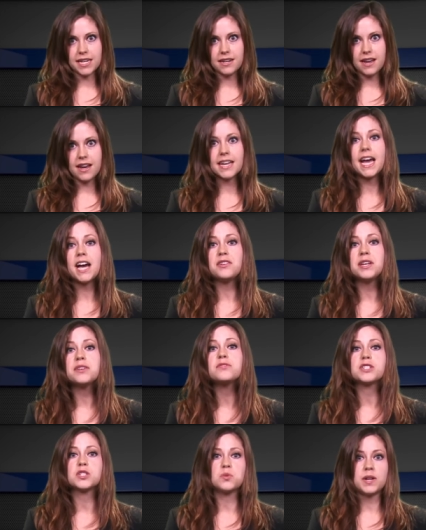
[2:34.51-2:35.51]
accounting
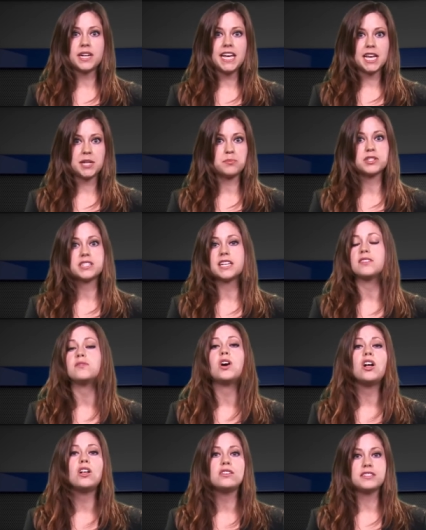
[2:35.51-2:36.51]
for twenty-eight percent of
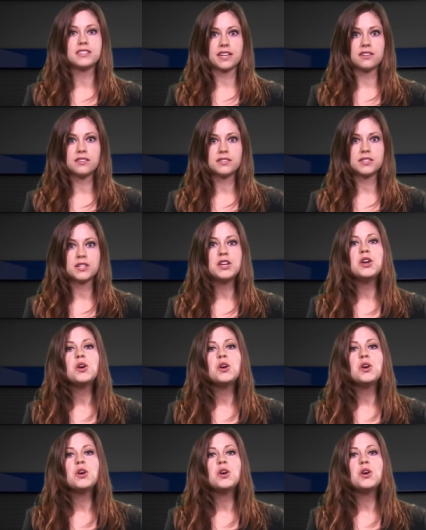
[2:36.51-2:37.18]
all sales,